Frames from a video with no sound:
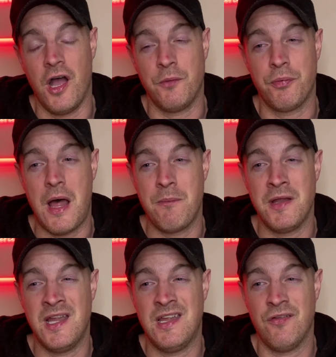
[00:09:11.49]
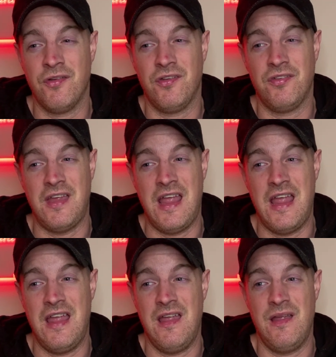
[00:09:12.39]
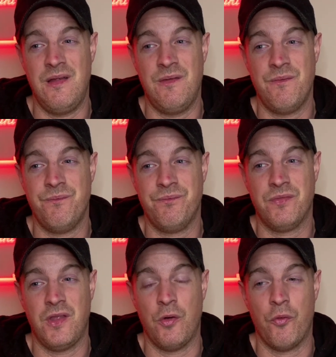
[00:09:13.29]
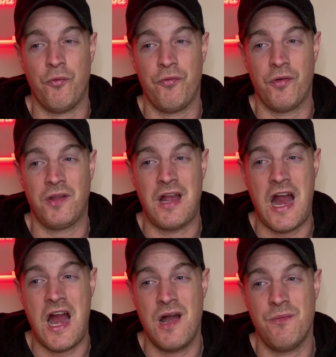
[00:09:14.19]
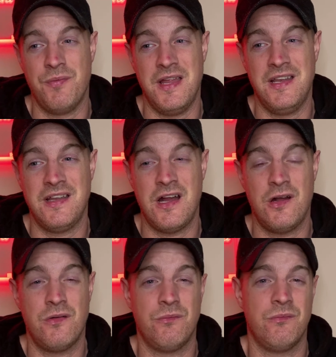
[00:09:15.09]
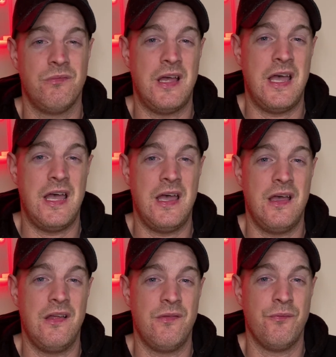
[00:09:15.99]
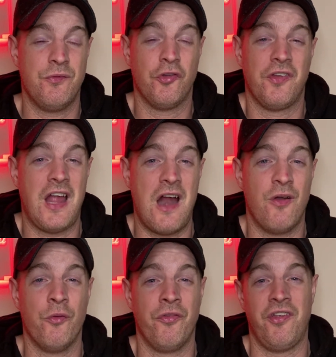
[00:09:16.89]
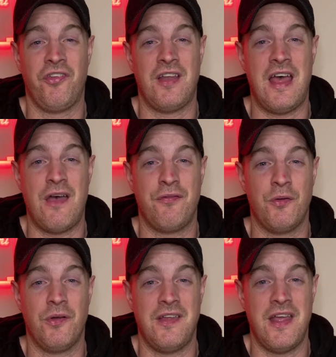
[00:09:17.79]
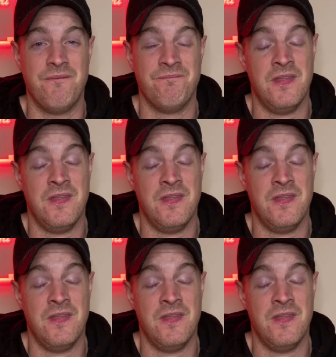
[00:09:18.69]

I'd probably give it a you know for the car being there, uh, just the car alone, six and a half out of ten.